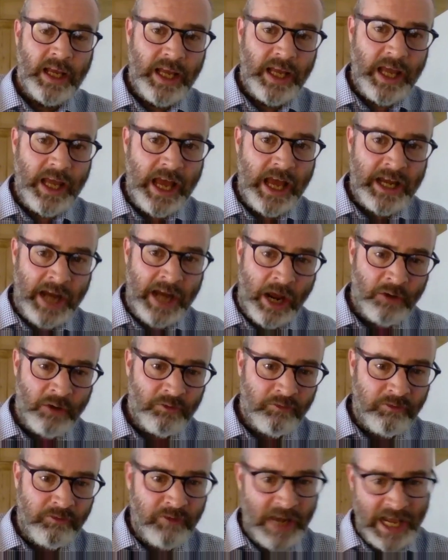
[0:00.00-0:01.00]

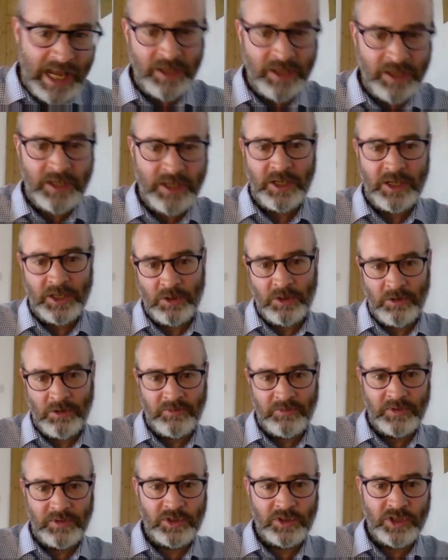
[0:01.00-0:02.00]
outflanking of
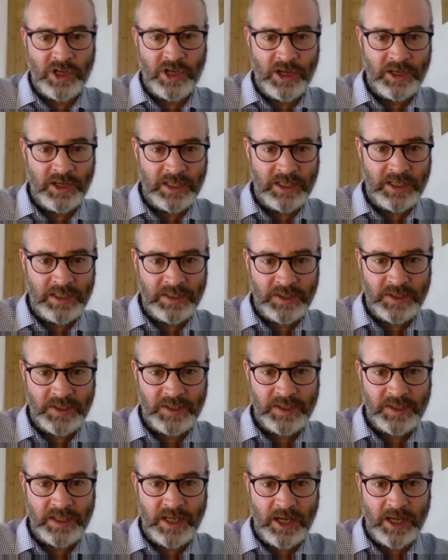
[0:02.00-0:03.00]
the Chinese
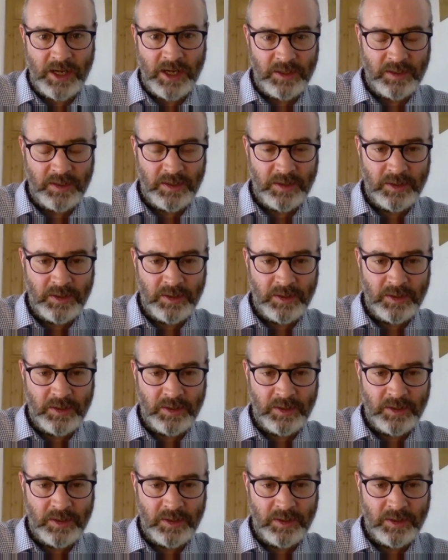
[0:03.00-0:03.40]
state